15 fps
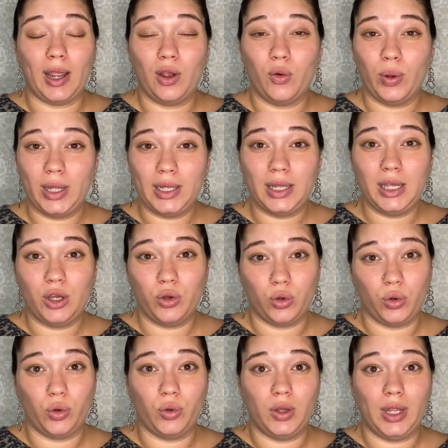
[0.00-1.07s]
quickly
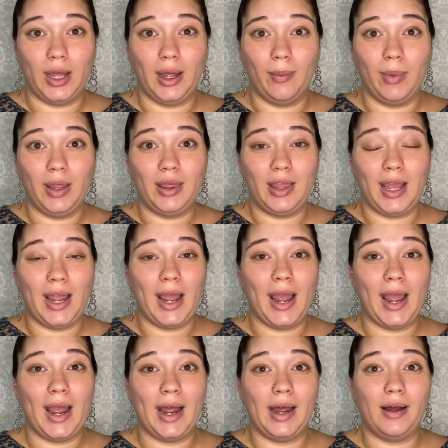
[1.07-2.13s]
Googled them, they
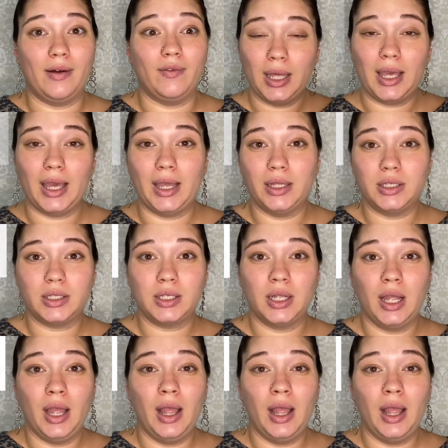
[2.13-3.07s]
have kits